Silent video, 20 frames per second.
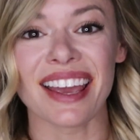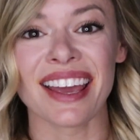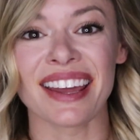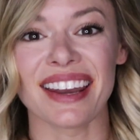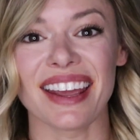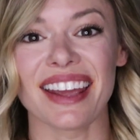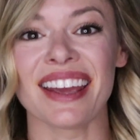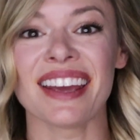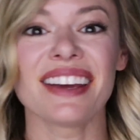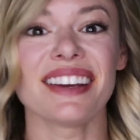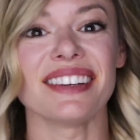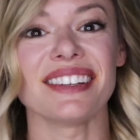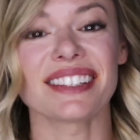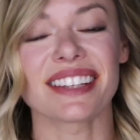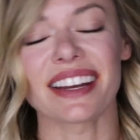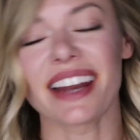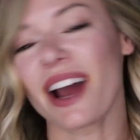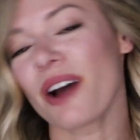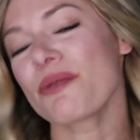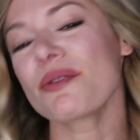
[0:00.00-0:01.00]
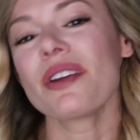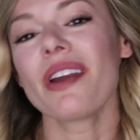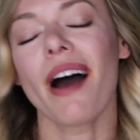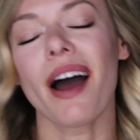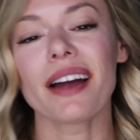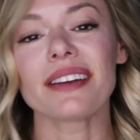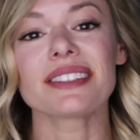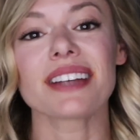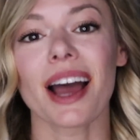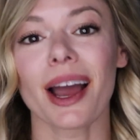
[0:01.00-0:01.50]
it is and how
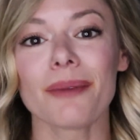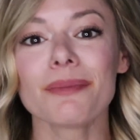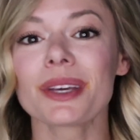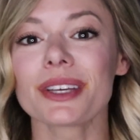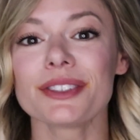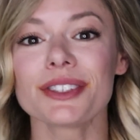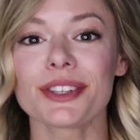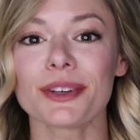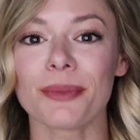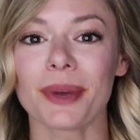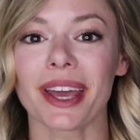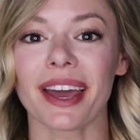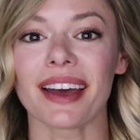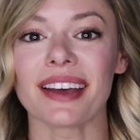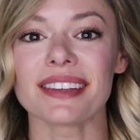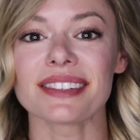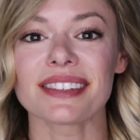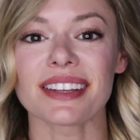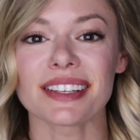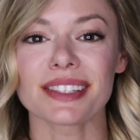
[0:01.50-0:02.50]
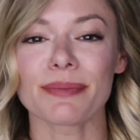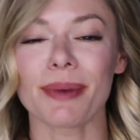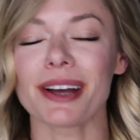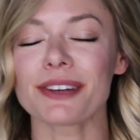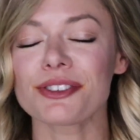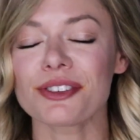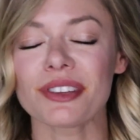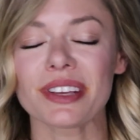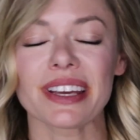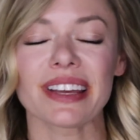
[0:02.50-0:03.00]
not time consuming it is.
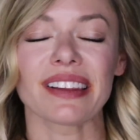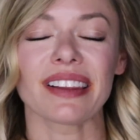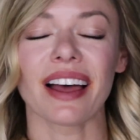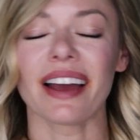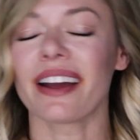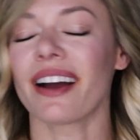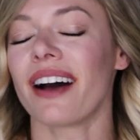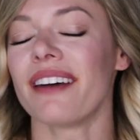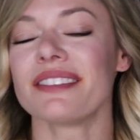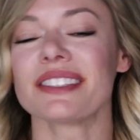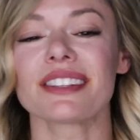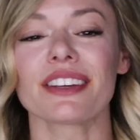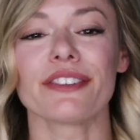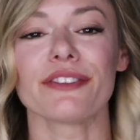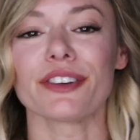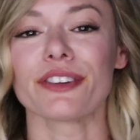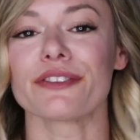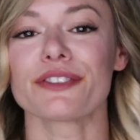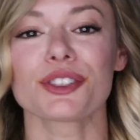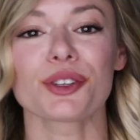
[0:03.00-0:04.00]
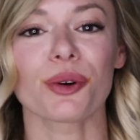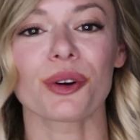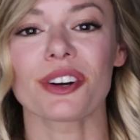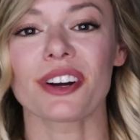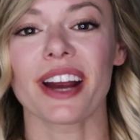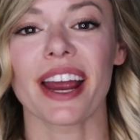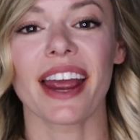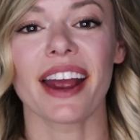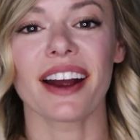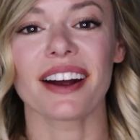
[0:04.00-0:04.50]
Especially like obviously if you have
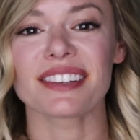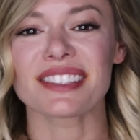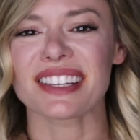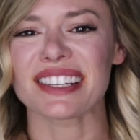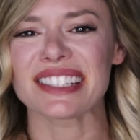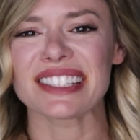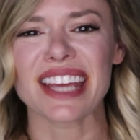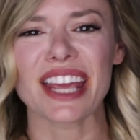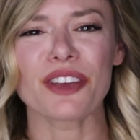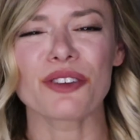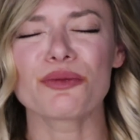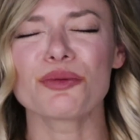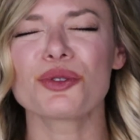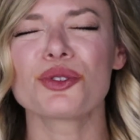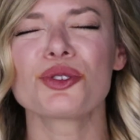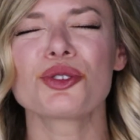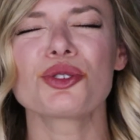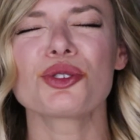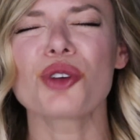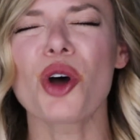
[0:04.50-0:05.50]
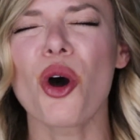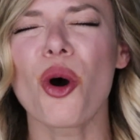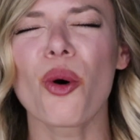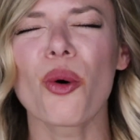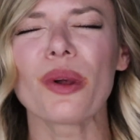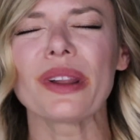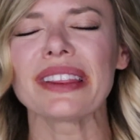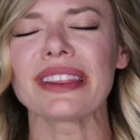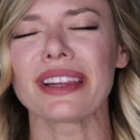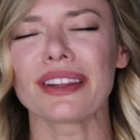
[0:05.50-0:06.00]
shorter hair, it's gonna take you
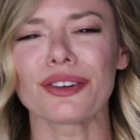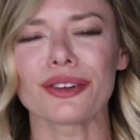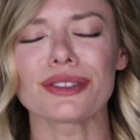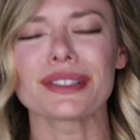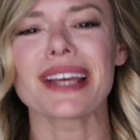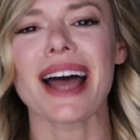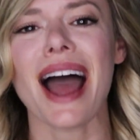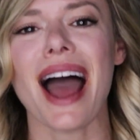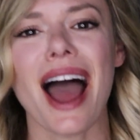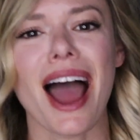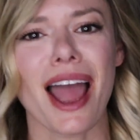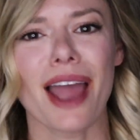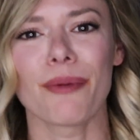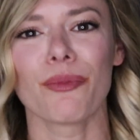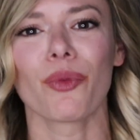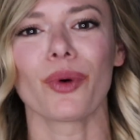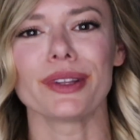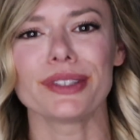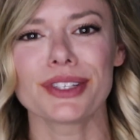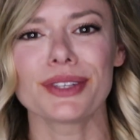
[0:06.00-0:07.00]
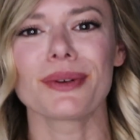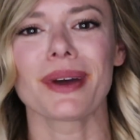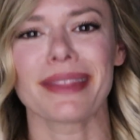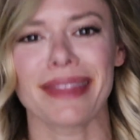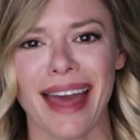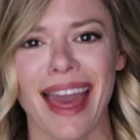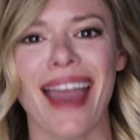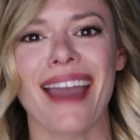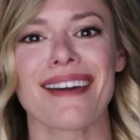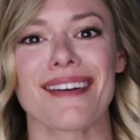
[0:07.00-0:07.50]
so little time once you get
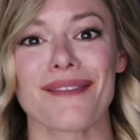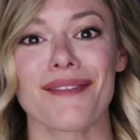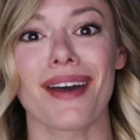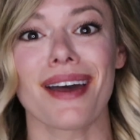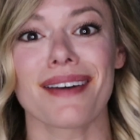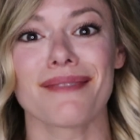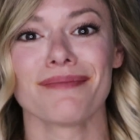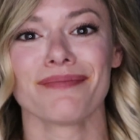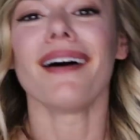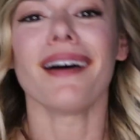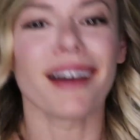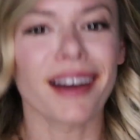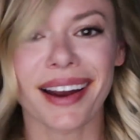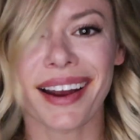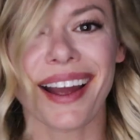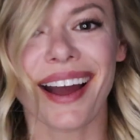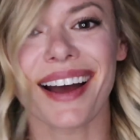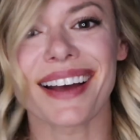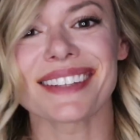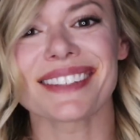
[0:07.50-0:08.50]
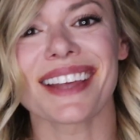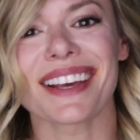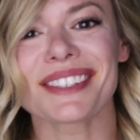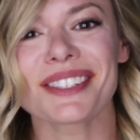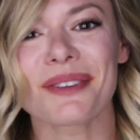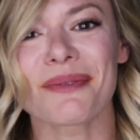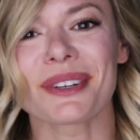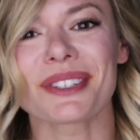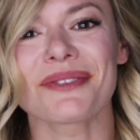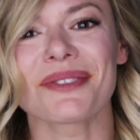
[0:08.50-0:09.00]
the hang of it. Alright guys,
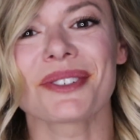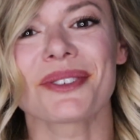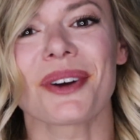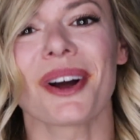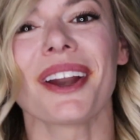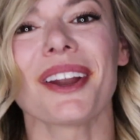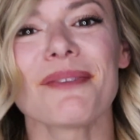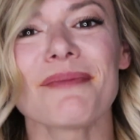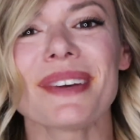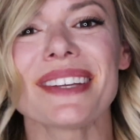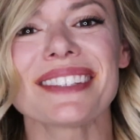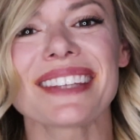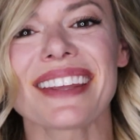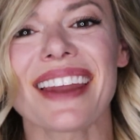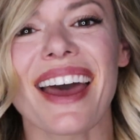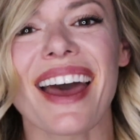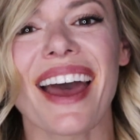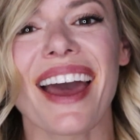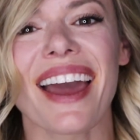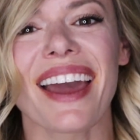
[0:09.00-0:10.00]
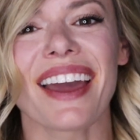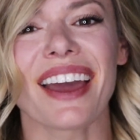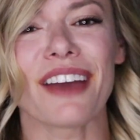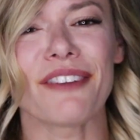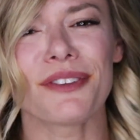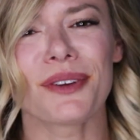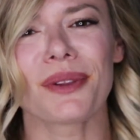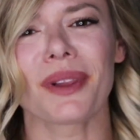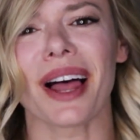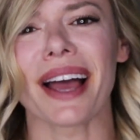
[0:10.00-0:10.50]
thanks so much for joining me today.
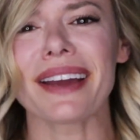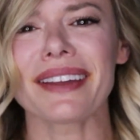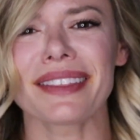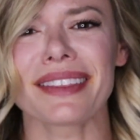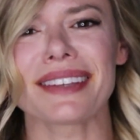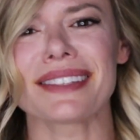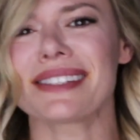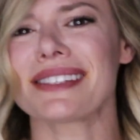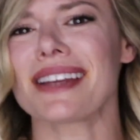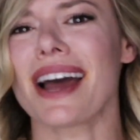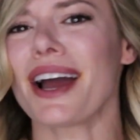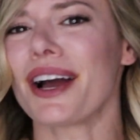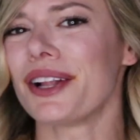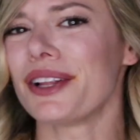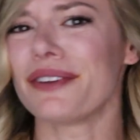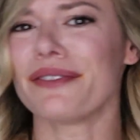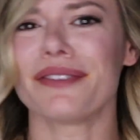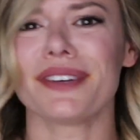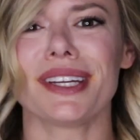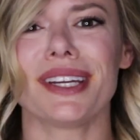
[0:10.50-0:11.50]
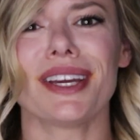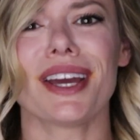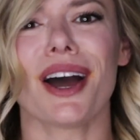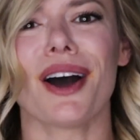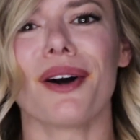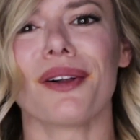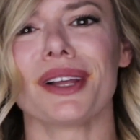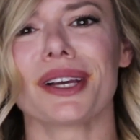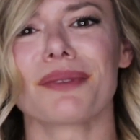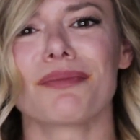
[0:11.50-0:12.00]
If you like this style of
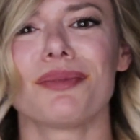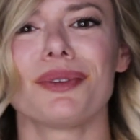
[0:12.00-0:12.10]
video, like